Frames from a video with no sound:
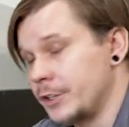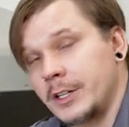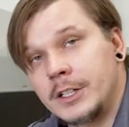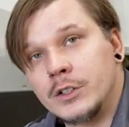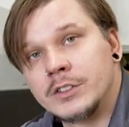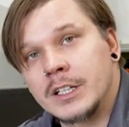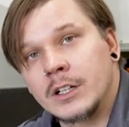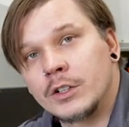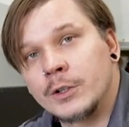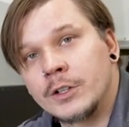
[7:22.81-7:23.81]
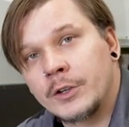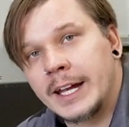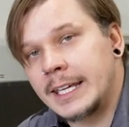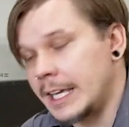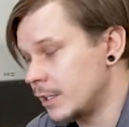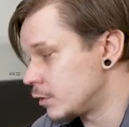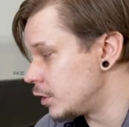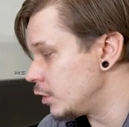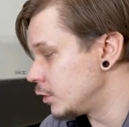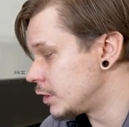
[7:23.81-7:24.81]
You're going to use the included crank handle to
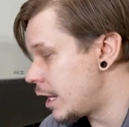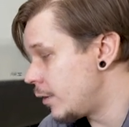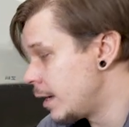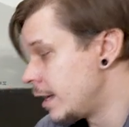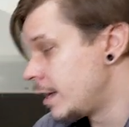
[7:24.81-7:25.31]
do so.